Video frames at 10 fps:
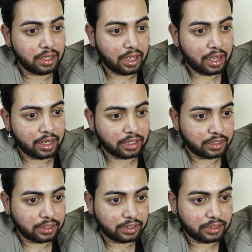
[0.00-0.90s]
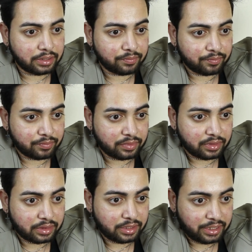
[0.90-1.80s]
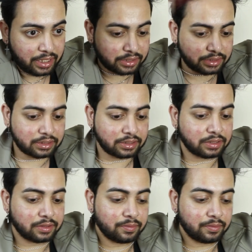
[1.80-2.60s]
And yes,